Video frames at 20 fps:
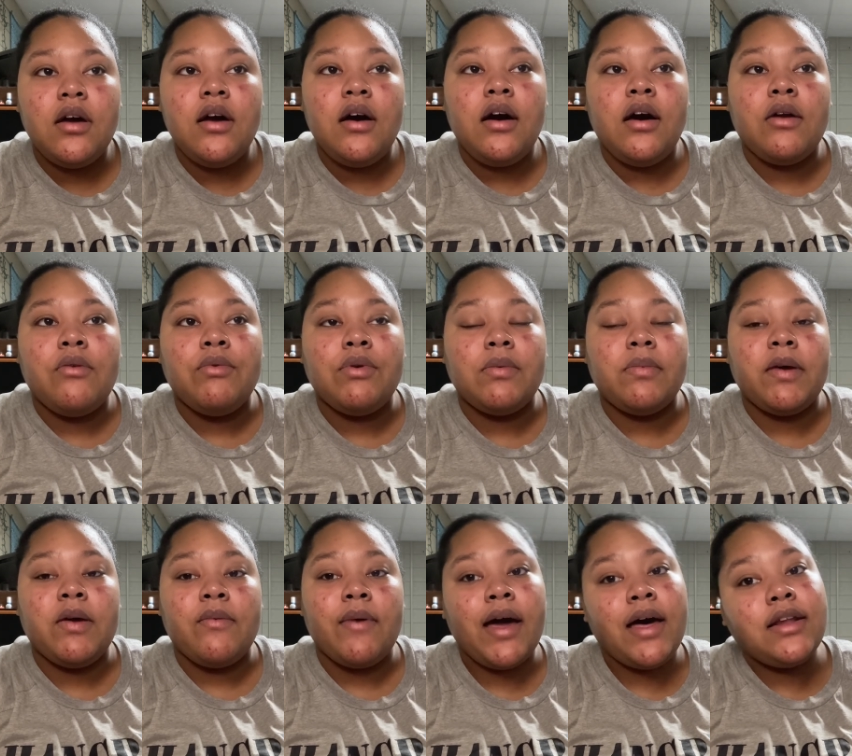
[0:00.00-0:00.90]
I don't want to
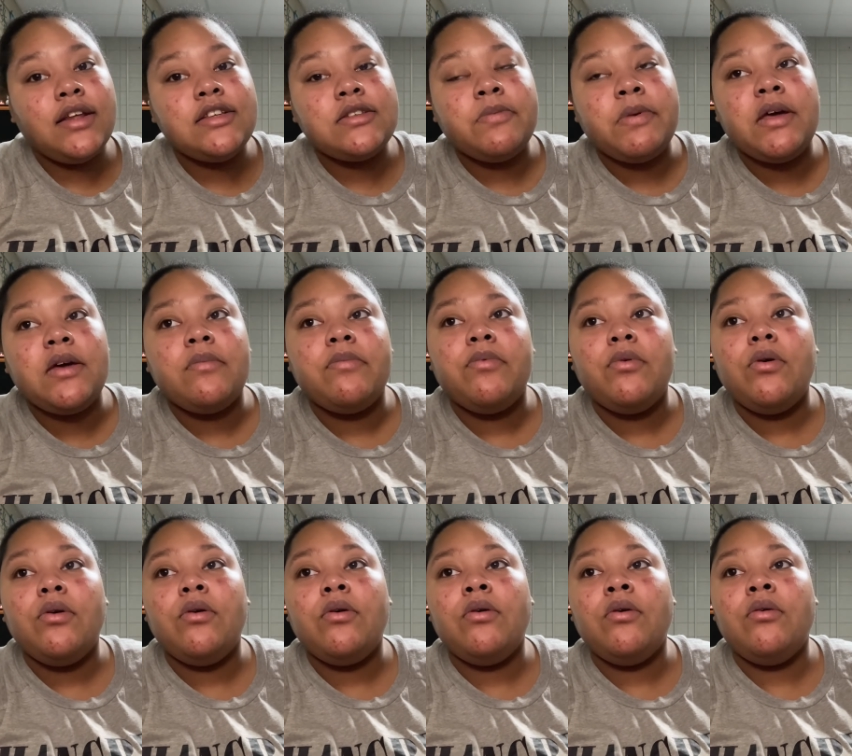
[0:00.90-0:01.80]
be around these
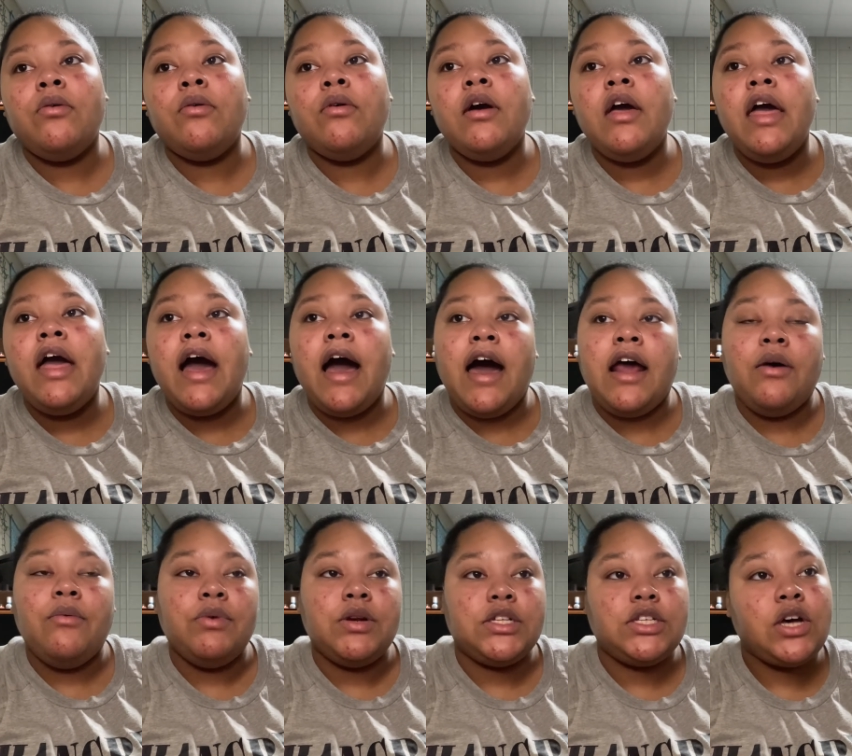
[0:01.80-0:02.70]
people. I don't
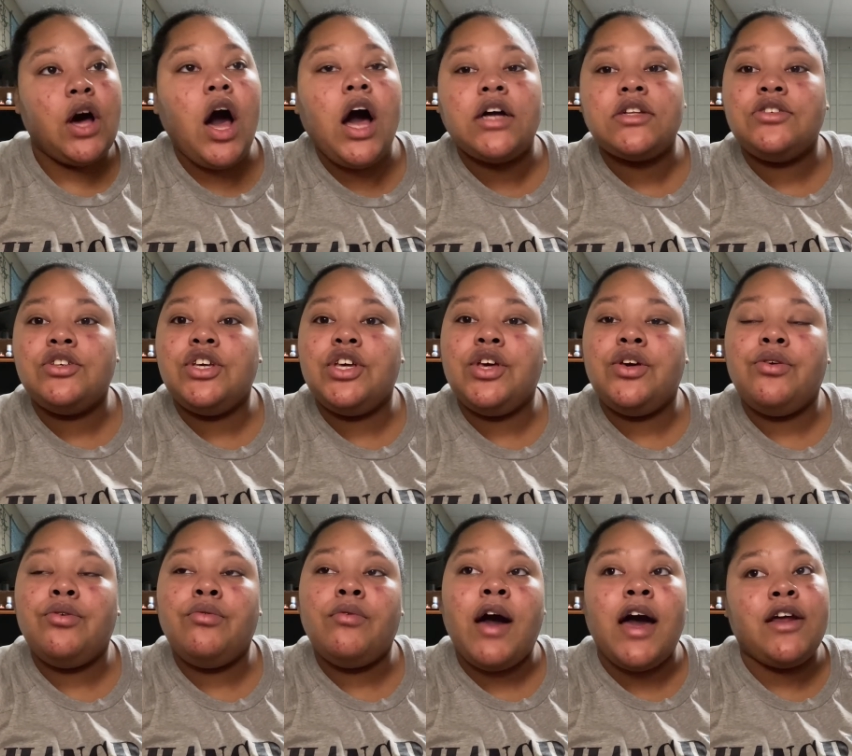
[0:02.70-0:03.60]
want to talk to
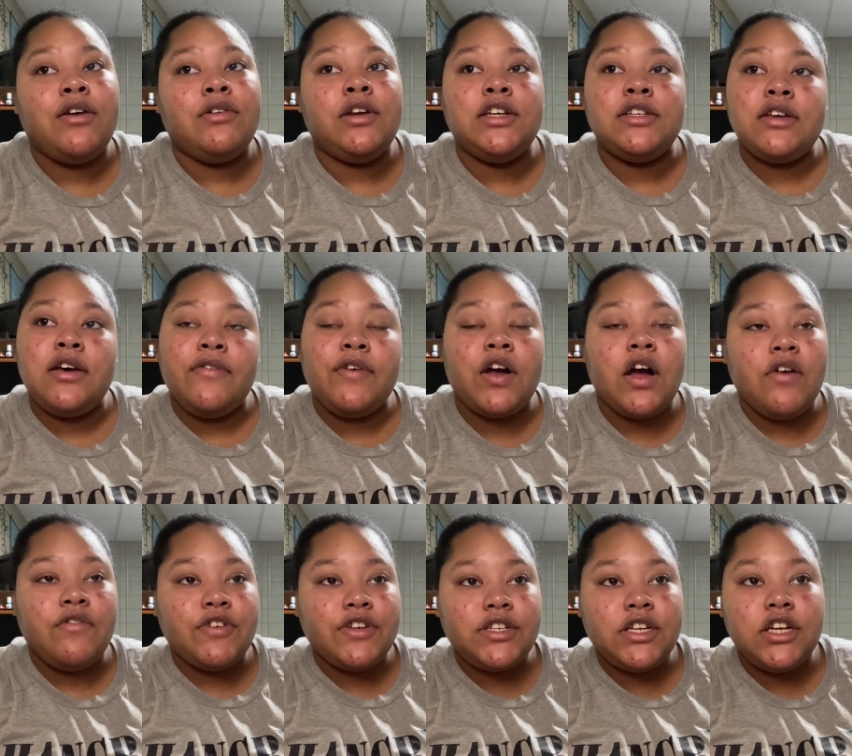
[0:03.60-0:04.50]
you. I don't need to have a
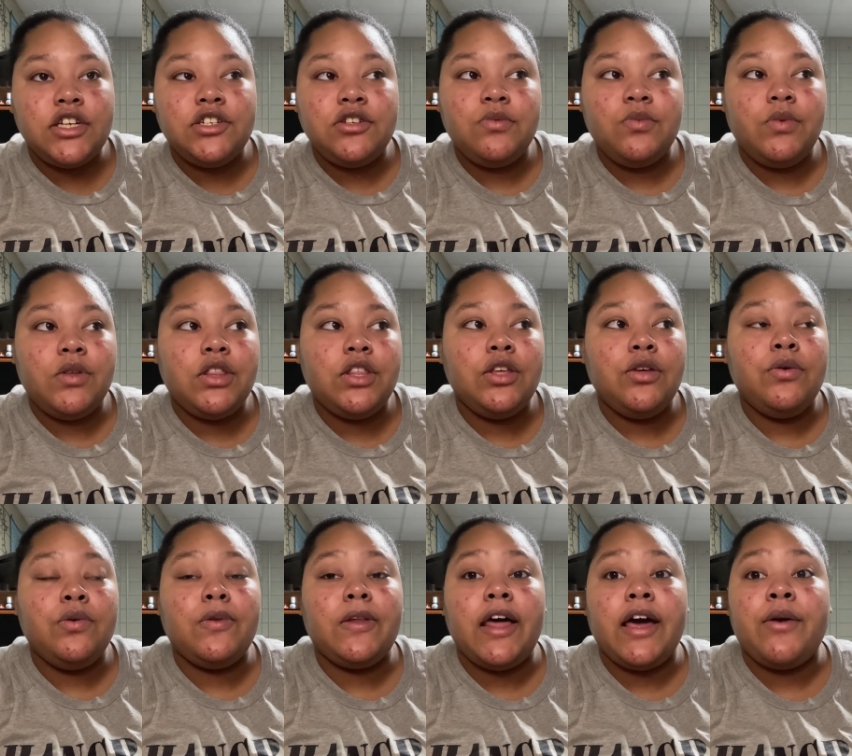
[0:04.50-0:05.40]
conversation with
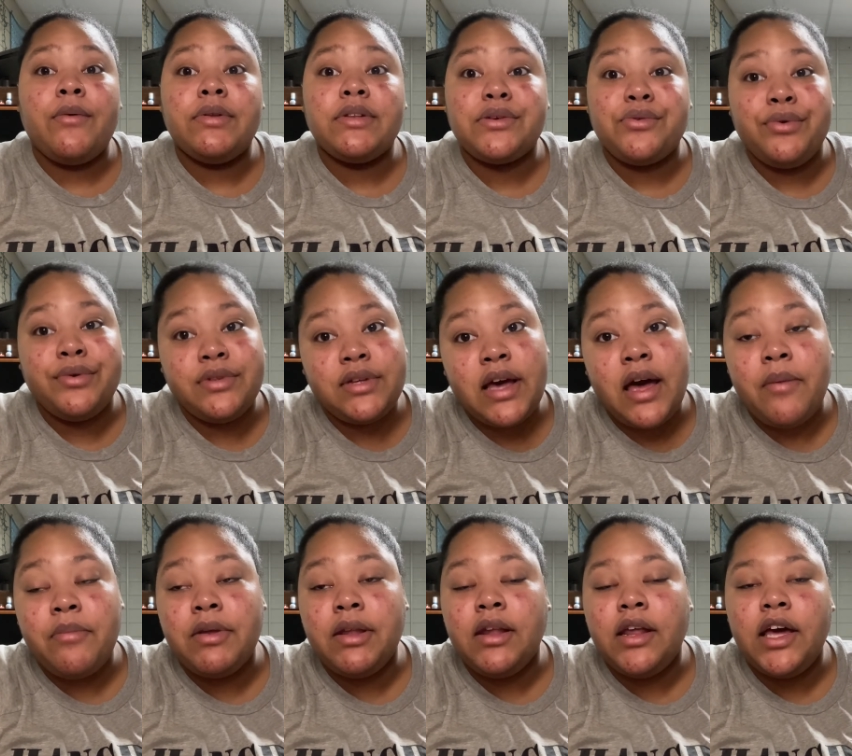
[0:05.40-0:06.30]
you. Like, what's going to
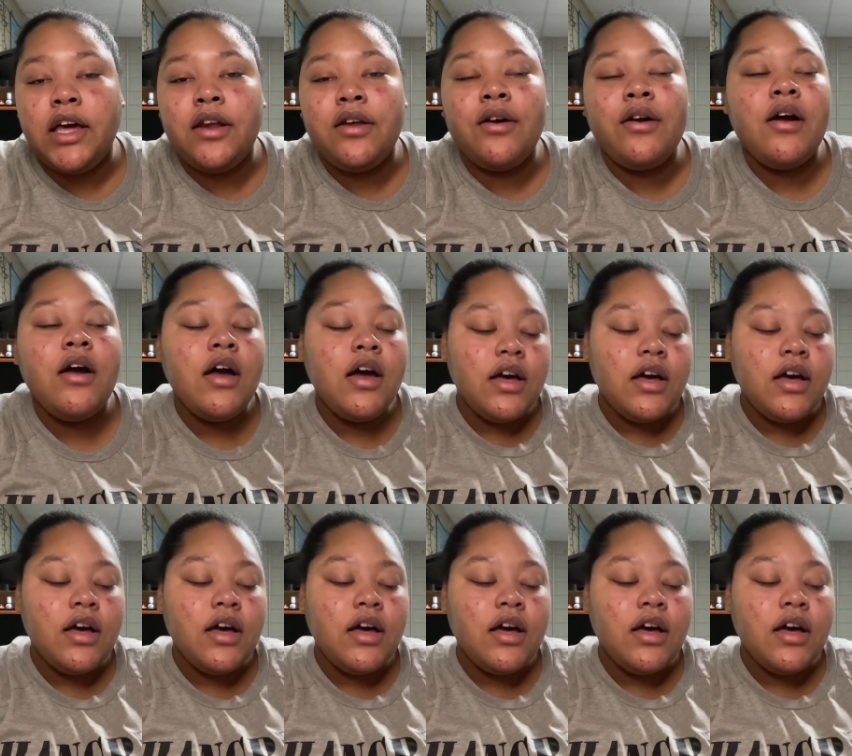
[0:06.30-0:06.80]
happen later?